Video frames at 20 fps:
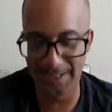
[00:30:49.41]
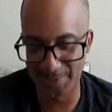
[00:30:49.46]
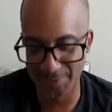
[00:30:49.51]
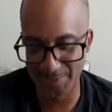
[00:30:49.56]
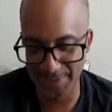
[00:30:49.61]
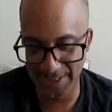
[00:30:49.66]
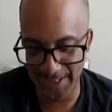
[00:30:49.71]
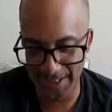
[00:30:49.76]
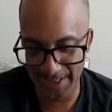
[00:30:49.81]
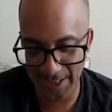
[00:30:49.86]

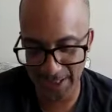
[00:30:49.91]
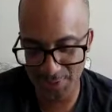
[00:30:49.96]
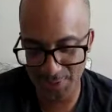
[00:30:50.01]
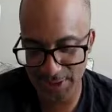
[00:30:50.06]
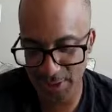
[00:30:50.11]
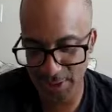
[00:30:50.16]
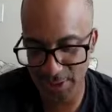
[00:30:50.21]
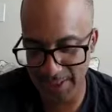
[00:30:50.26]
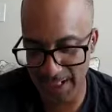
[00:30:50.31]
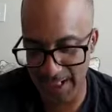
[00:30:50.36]
Oh yeah,
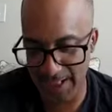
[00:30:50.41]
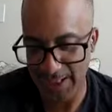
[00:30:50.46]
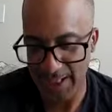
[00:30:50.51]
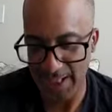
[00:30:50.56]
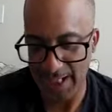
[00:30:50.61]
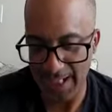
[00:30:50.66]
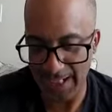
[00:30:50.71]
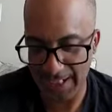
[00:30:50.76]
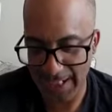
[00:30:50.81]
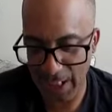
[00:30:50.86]
Coach, Don't doubt.
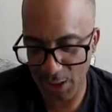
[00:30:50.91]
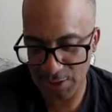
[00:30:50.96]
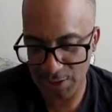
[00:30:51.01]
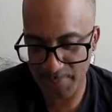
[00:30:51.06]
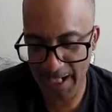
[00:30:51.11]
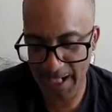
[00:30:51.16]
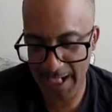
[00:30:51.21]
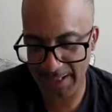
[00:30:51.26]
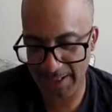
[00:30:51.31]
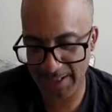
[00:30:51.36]
And
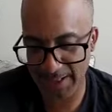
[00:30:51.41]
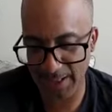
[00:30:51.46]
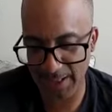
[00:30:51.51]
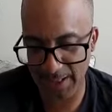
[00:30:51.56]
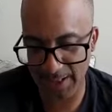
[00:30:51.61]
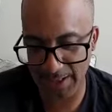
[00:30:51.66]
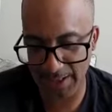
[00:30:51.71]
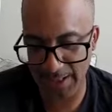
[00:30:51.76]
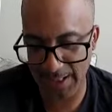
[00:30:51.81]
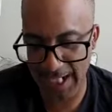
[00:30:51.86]
Coach, man,
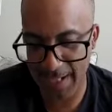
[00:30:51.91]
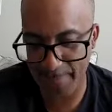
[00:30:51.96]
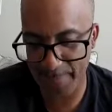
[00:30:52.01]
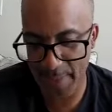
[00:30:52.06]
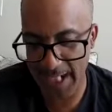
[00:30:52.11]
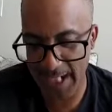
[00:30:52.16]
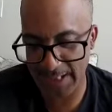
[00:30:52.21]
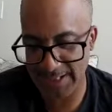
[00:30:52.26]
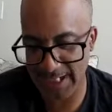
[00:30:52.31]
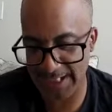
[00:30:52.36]
uh, I
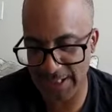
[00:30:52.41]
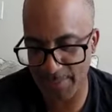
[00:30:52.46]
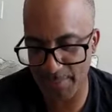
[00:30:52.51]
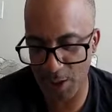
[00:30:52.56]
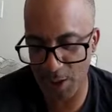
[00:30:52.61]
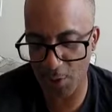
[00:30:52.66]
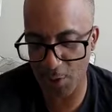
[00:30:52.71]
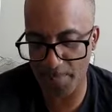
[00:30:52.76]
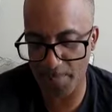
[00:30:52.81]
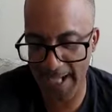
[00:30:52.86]
apologize. I'm
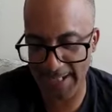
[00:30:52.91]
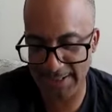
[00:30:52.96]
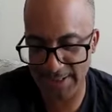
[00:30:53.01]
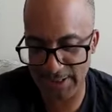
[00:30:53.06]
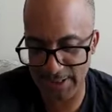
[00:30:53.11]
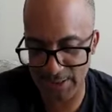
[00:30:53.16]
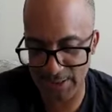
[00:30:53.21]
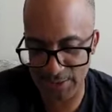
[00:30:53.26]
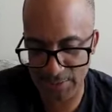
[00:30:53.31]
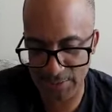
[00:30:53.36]
gonna go back
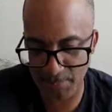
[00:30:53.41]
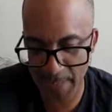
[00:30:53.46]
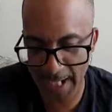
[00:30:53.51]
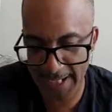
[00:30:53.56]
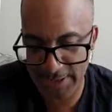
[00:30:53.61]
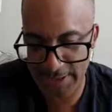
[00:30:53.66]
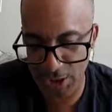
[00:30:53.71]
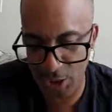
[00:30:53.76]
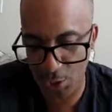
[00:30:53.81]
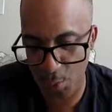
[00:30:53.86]
to
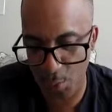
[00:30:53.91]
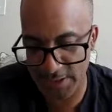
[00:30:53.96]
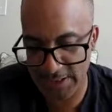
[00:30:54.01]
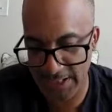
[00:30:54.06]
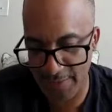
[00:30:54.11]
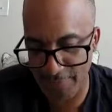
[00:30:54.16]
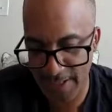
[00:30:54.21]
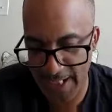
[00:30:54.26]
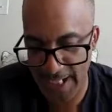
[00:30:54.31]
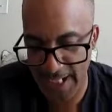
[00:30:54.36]
back to a
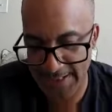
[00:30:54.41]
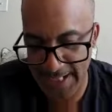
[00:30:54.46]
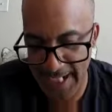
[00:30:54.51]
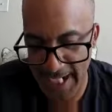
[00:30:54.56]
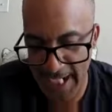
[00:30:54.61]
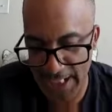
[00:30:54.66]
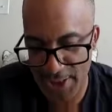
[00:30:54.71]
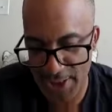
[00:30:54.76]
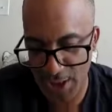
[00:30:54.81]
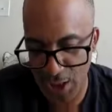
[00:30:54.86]
question I forgot
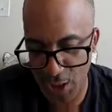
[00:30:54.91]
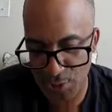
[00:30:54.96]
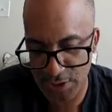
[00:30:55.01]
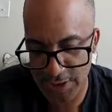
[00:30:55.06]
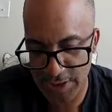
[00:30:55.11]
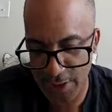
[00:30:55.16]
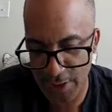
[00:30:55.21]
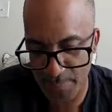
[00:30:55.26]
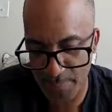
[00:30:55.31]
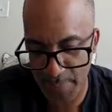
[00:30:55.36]
to ask you.
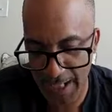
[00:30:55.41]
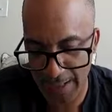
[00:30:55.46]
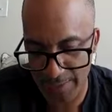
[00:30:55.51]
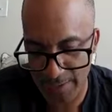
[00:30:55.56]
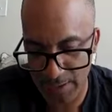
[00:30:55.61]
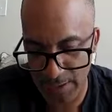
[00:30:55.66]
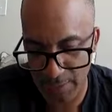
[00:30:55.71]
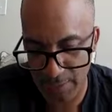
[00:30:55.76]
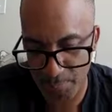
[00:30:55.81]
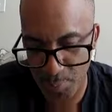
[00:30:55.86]
Coach talked
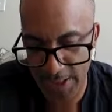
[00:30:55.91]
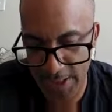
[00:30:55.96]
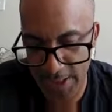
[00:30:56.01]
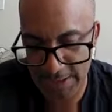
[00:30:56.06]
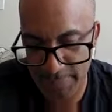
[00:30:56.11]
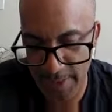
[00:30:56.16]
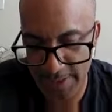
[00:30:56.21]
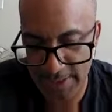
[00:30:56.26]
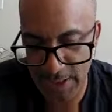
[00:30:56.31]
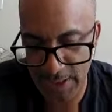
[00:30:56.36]
about uh
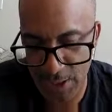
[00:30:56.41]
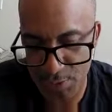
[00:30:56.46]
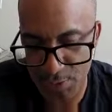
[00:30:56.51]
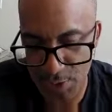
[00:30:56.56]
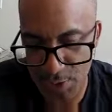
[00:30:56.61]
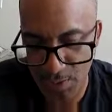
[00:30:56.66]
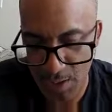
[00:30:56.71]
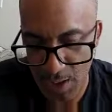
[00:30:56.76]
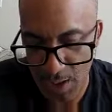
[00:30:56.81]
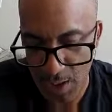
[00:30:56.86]
process sure.
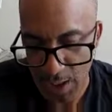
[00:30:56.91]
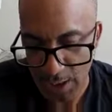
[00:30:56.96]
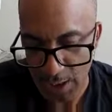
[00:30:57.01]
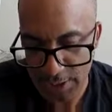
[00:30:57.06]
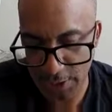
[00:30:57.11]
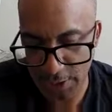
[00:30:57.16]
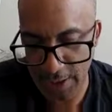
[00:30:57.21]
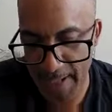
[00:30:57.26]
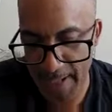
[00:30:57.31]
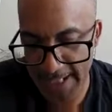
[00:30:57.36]
coaching.
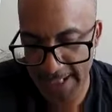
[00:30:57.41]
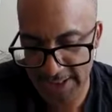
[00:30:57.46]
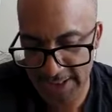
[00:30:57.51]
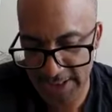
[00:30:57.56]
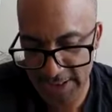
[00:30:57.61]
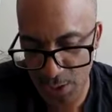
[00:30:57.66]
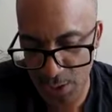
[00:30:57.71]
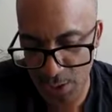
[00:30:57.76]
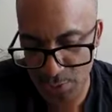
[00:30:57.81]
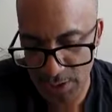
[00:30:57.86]
So let me ask
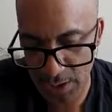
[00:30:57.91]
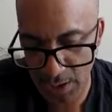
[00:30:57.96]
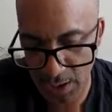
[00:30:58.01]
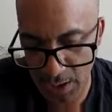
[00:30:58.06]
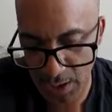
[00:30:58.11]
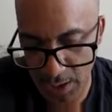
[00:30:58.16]
this, Coach.